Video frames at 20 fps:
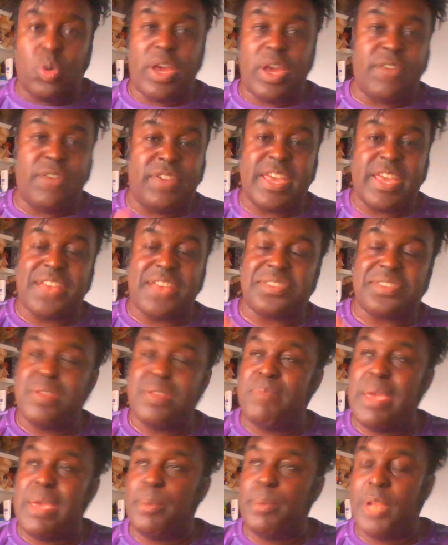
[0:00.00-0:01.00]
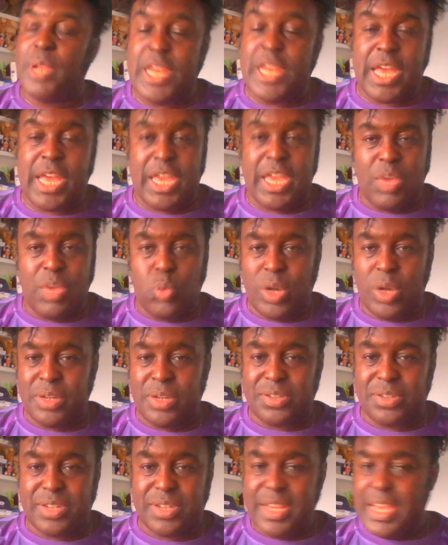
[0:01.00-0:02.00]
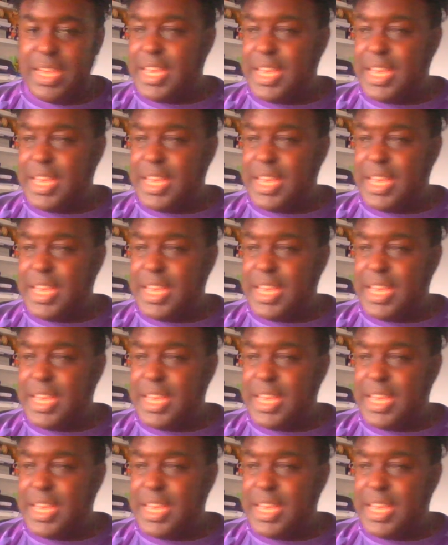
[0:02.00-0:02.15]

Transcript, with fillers: if he gets the people in that he wants,